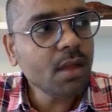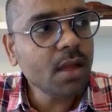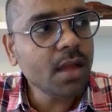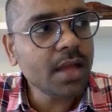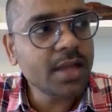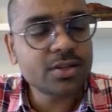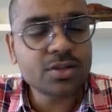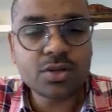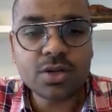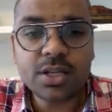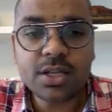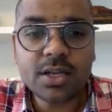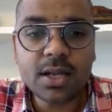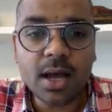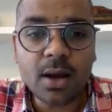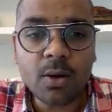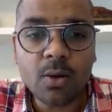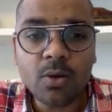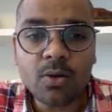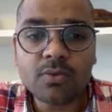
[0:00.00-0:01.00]
actually
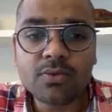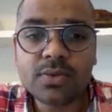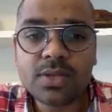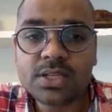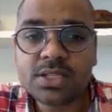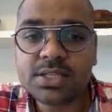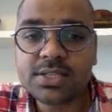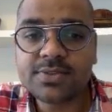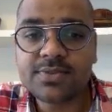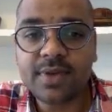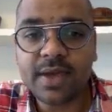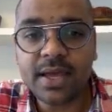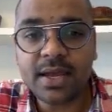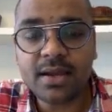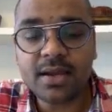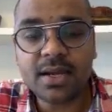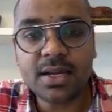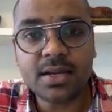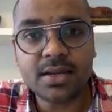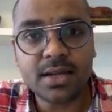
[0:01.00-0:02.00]
now this is
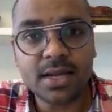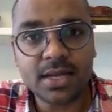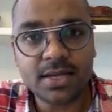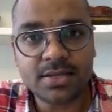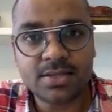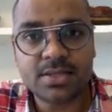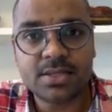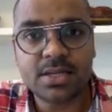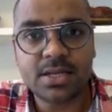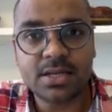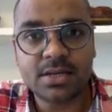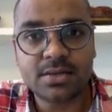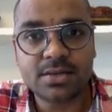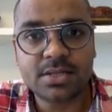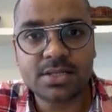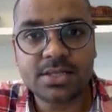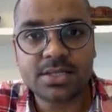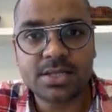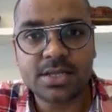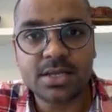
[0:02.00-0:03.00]
where it gets
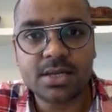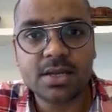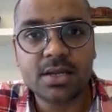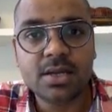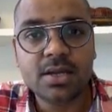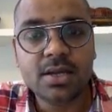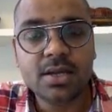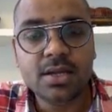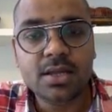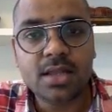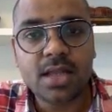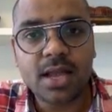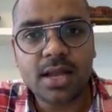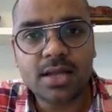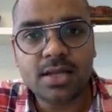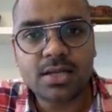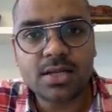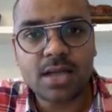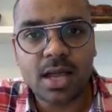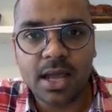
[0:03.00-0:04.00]
interesting,
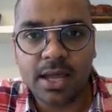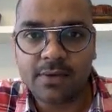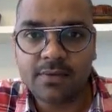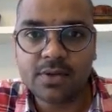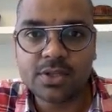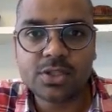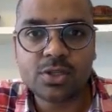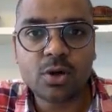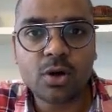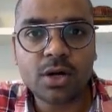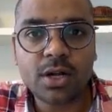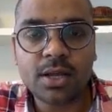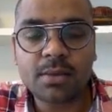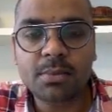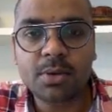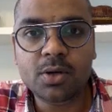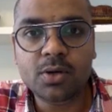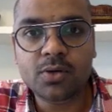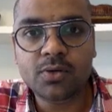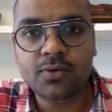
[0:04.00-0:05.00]
that I was not
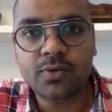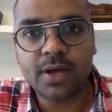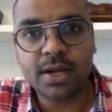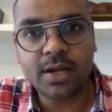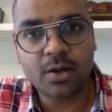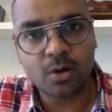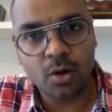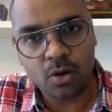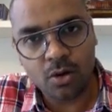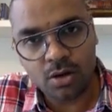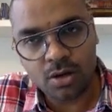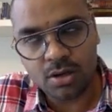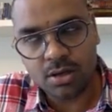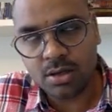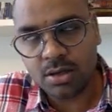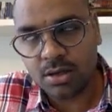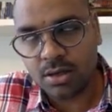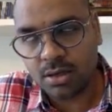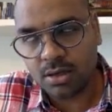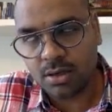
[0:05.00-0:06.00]
able to find nor
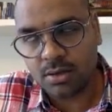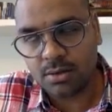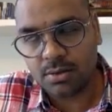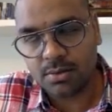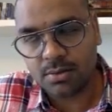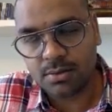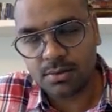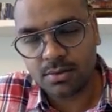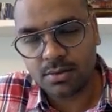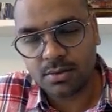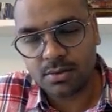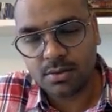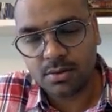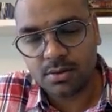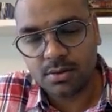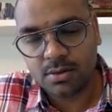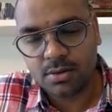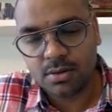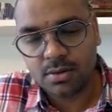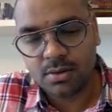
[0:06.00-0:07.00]
a
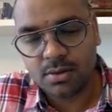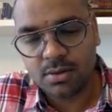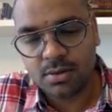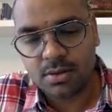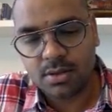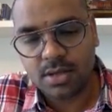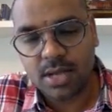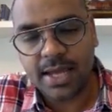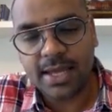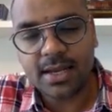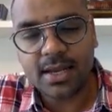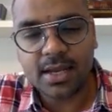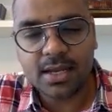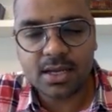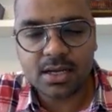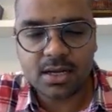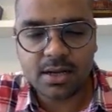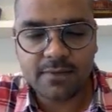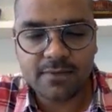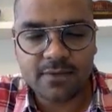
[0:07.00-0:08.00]

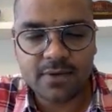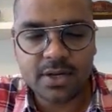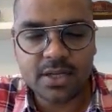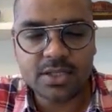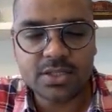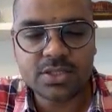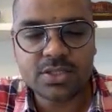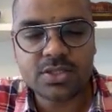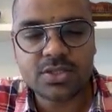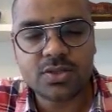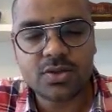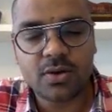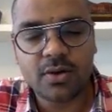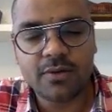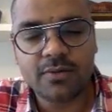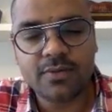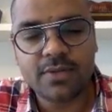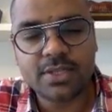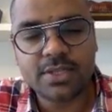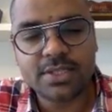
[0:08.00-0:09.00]
direct reference
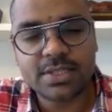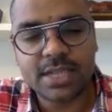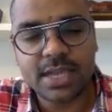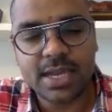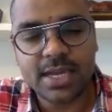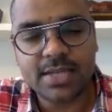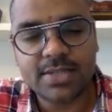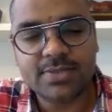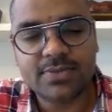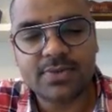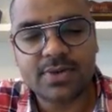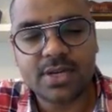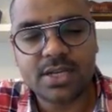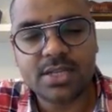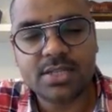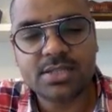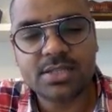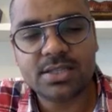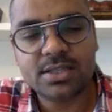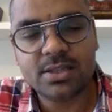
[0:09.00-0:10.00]
of this cares,
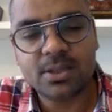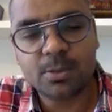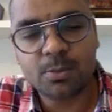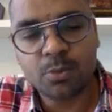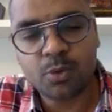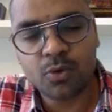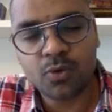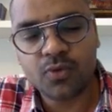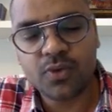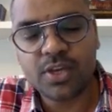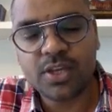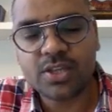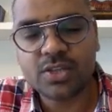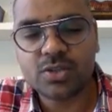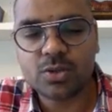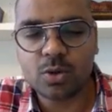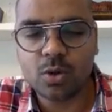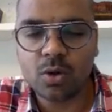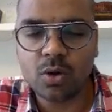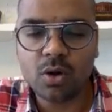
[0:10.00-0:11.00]
worries in the
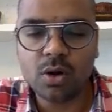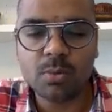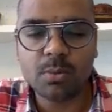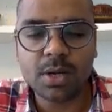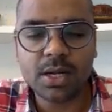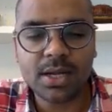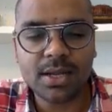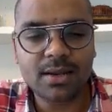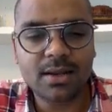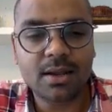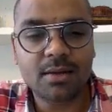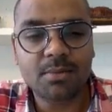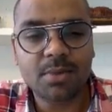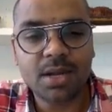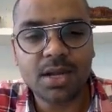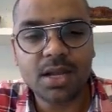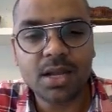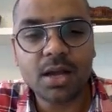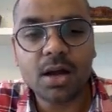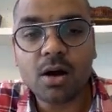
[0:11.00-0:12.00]
provings or materia
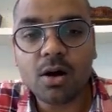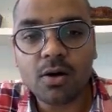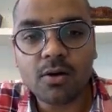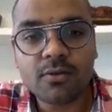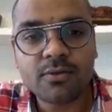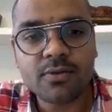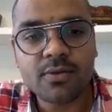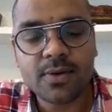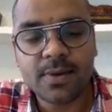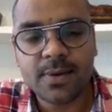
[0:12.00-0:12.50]
medica of